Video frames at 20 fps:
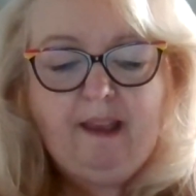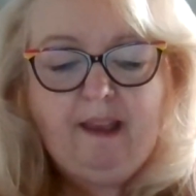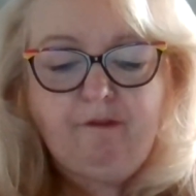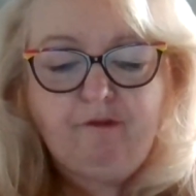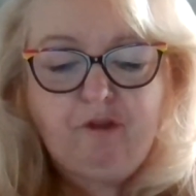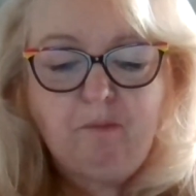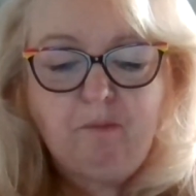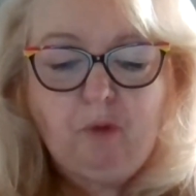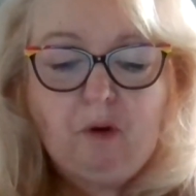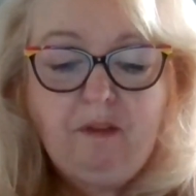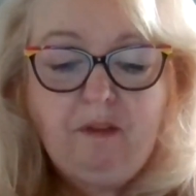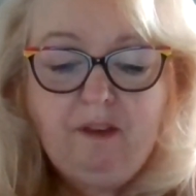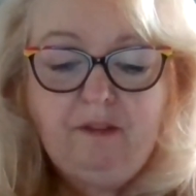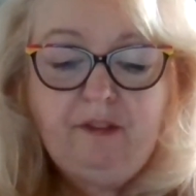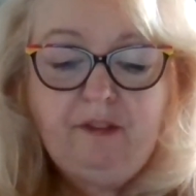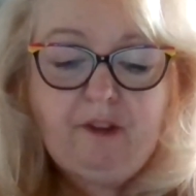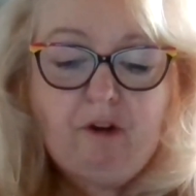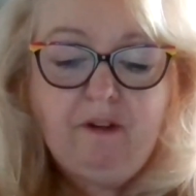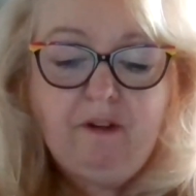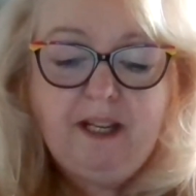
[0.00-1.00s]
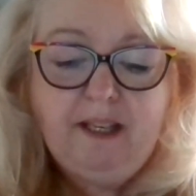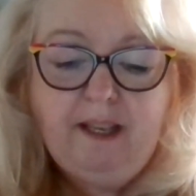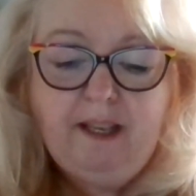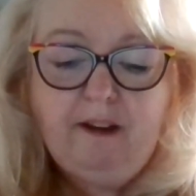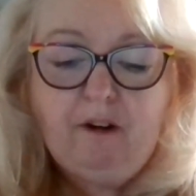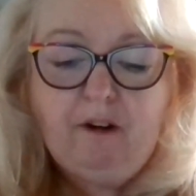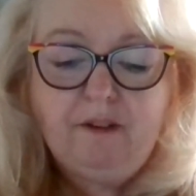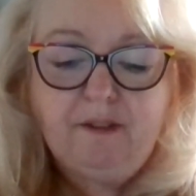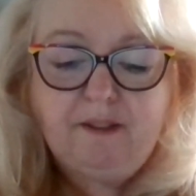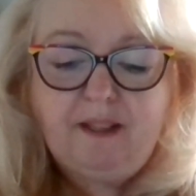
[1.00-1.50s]
And for more than 30
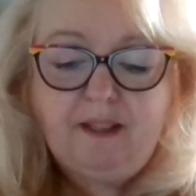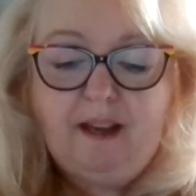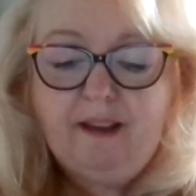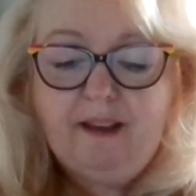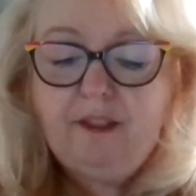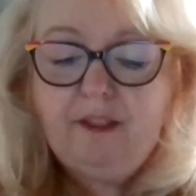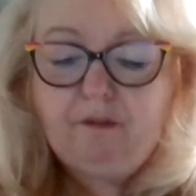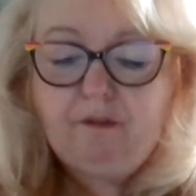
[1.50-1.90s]
years, I